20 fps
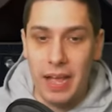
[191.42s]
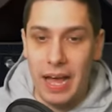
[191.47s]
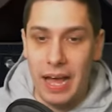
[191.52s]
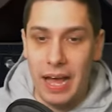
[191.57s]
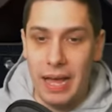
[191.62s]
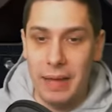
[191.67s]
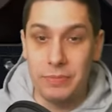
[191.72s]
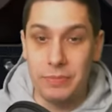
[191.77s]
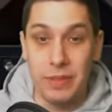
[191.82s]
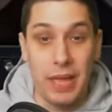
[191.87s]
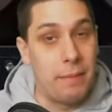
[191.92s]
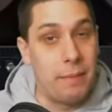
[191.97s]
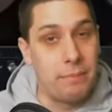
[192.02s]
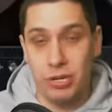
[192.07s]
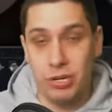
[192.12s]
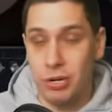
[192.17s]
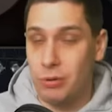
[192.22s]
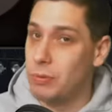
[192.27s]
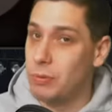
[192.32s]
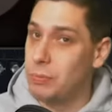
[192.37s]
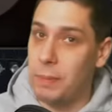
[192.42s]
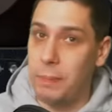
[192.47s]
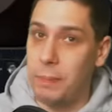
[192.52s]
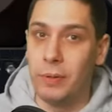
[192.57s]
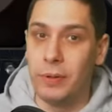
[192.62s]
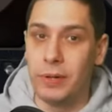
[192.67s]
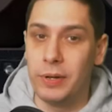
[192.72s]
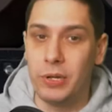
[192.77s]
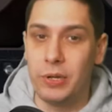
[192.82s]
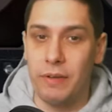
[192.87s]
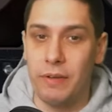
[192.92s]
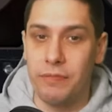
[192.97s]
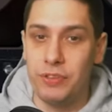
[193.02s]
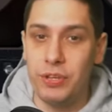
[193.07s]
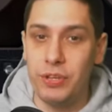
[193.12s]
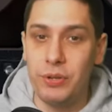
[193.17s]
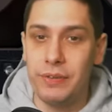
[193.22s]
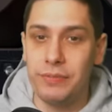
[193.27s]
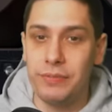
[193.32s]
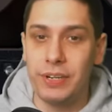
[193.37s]
Um, I'm sure we'll be pulling a
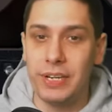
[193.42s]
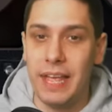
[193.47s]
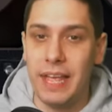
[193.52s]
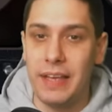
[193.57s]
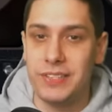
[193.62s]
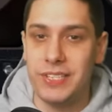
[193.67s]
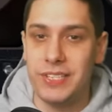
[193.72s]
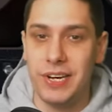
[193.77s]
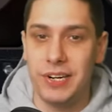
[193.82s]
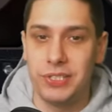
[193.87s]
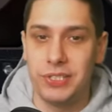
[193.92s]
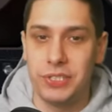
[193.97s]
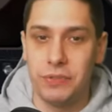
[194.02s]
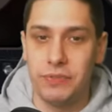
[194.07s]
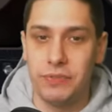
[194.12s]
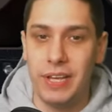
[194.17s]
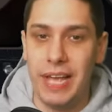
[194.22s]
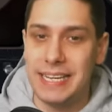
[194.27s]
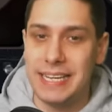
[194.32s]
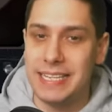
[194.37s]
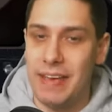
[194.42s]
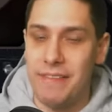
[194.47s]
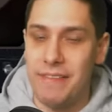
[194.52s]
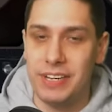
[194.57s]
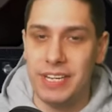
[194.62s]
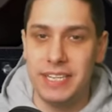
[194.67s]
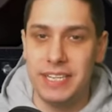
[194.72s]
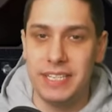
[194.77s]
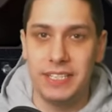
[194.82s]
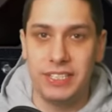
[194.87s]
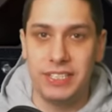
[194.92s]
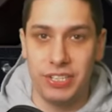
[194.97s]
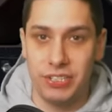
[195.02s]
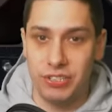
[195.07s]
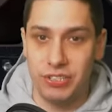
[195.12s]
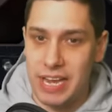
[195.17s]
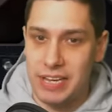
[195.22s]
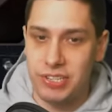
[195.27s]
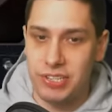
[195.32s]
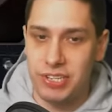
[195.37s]
few different gifts here. So if you guys have any
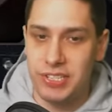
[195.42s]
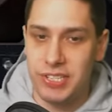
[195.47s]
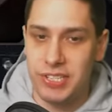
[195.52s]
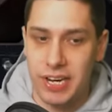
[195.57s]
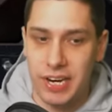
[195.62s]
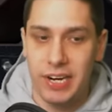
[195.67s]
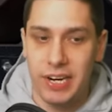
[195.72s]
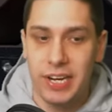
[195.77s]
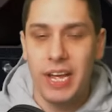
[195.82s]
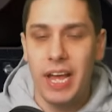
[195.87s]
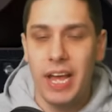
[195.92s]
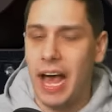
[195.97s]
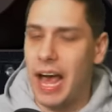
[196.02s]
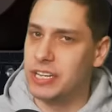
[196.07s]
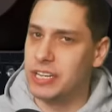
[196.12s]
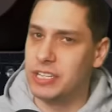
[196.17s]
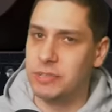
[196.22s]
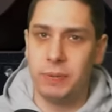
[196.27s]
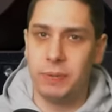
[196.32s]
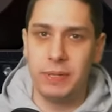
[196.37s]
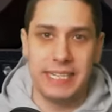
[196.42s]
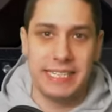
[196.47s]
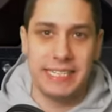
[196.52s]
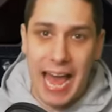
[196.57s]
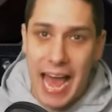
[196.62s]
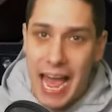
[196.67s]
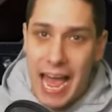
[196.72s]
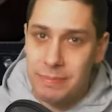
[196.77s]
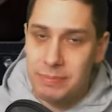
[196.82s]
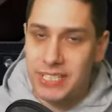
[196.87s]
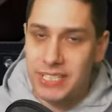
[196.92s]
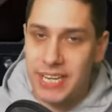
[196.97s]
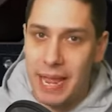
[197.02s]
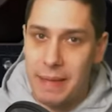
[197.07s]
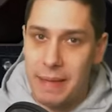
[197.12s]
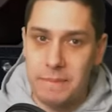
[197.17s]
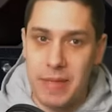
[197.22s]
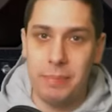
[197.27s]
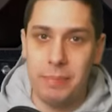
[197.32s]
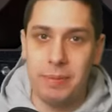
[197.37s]
suggestions here, uh, just put the
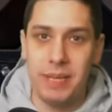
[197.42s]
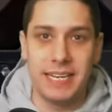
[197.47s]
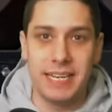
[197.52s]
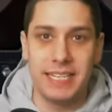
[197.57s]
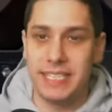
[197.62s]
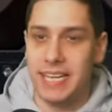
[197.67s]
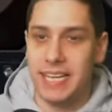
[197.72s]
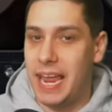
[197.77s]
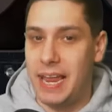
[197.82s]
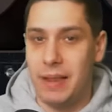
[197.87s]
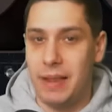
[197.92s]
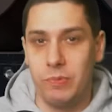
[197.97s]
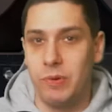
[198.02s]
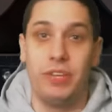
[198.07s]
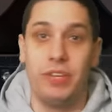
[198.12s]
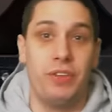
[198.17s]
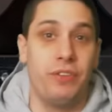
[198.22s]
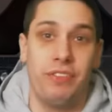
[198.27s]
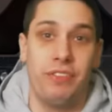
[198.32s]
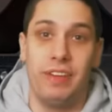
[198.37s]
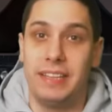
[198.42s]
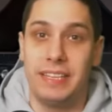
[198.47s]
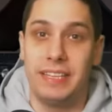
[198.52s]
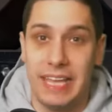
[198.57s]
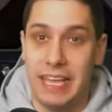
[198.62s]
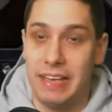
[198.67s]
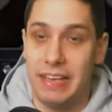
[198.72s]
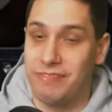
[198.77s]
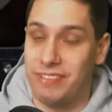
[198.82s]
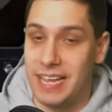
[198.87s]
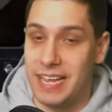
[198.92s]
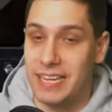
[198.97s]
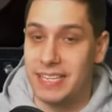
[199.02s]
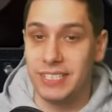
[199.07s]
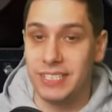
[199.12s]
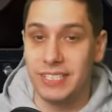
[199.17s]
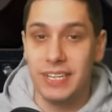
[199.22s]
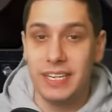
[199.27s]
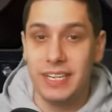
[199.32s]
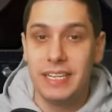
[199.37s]
timestamp maybe and say what you think the gift
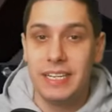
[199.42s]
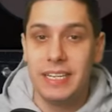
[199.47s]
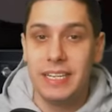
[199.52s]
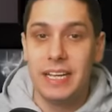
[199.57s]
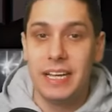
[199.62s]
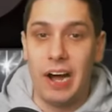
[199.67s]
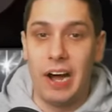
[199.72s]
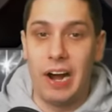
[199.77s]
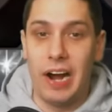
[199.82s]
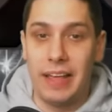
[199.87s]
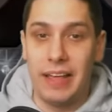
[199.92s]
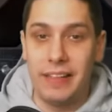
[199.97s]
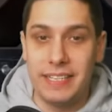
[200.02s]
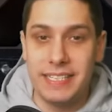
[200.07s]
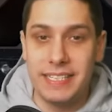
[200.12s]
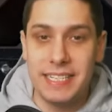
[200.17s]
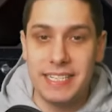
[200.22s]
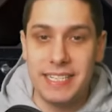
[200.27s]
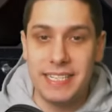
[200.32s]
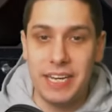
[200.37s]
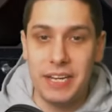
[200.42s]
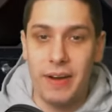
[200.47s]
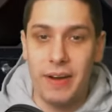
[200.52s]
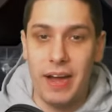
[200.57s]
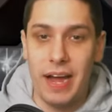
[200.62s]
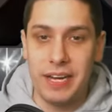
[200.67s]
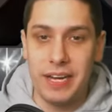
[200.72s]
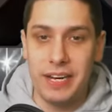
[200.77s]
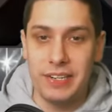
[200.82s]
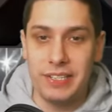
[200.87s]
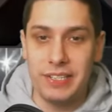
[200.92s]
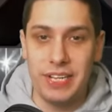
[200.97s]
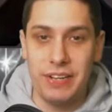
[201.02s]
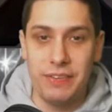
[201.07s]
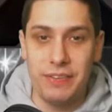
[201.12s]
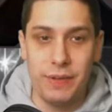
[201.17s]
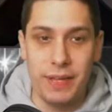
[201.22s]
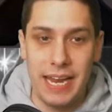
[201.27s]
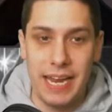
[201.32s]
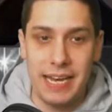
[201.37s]
is. All right, let's continue on here and
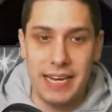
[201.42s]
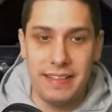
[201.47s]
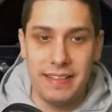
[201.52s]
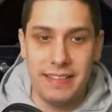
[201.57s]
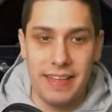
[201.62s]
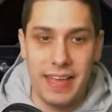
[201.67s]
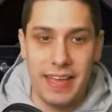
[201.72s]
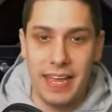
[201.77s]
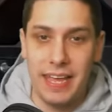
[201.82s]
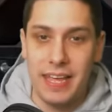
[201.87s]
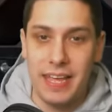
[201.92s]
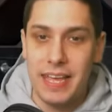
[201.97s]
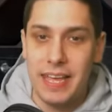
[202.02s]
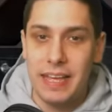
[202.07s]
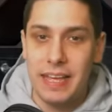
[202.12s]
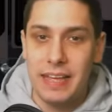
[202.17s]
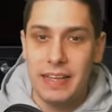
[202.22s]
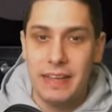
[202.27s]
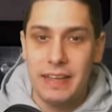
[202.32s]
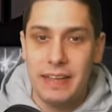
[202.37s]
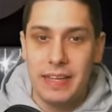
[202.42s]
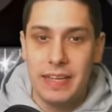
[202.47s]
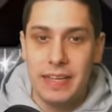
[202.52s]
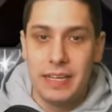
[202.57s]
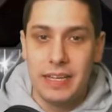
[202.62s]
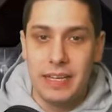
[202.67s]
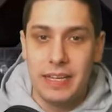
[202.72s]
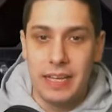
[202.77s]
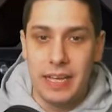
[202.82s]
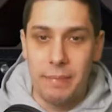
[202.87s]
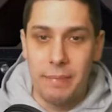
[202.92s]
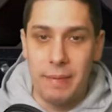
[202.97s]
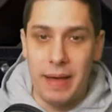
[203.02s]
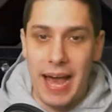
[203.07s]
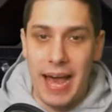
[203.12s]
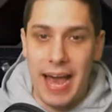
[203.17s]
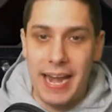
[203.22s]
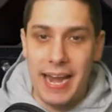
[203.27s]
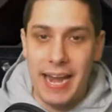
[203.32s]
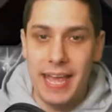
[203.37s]
see if we get anything.
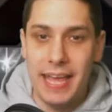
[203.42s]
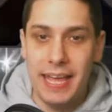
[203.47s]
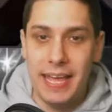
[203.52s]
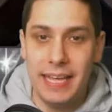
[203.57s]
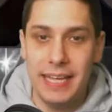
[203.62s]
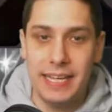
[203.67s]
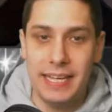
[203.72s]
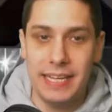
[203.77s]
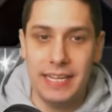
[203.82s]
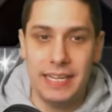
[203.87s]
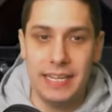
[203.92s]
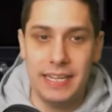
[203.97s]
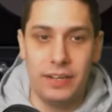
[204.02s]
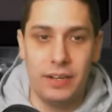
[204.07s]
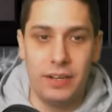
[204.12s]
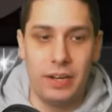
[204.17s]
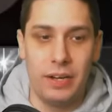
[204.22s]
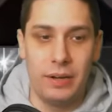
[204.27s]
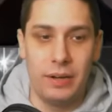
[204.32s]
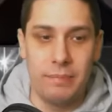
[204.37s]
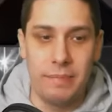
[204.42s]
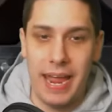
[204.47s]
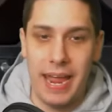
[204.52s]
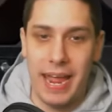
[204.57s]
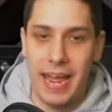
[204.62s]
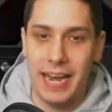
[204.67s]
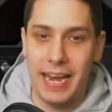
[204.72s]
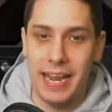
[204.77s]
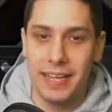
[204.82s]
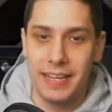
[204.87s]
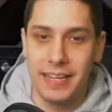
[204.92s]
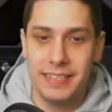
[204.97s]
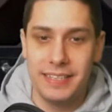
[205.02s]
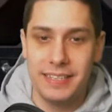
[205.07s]
Come on. Oh, man.